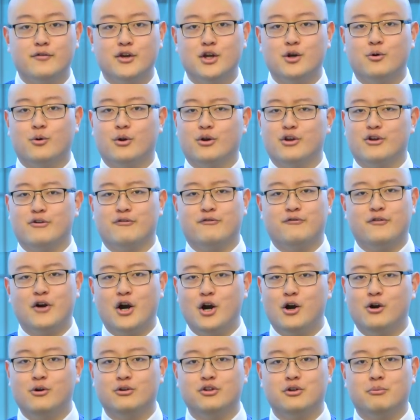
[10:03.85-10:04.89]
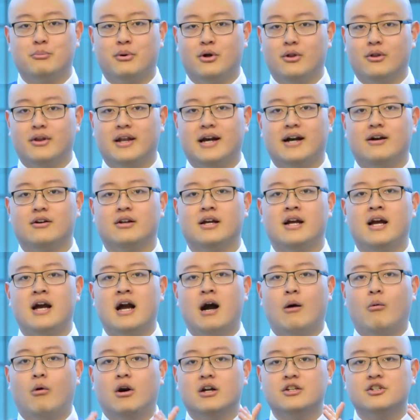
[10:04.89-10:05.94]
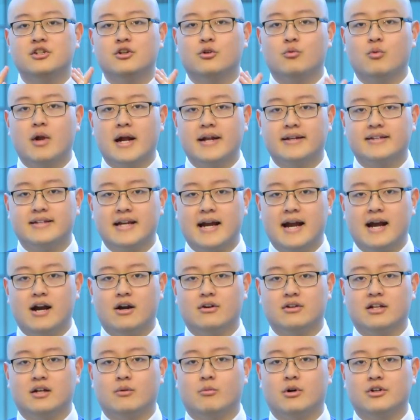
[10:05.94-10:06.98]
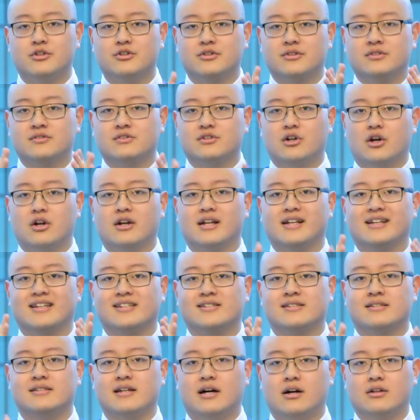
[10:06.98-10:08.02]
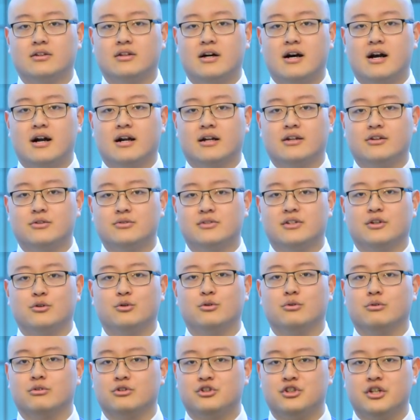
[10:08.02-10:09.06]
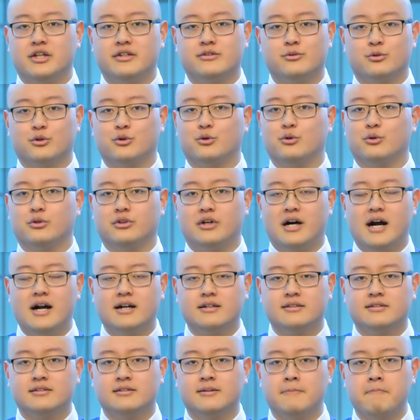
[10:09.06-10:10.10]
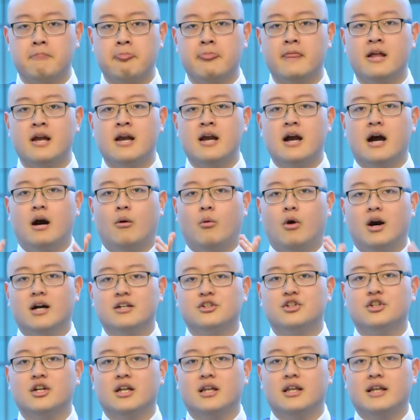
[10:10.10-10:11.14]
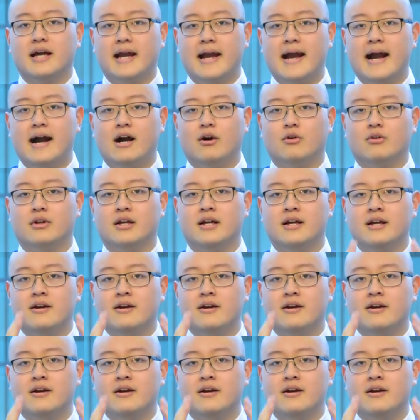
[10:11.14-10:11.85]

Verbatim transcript: of you or your phone, you pull it out. I want you to write down, and I want you to start an Excel doc using Google Sheets or Google Docs. I want you to lay out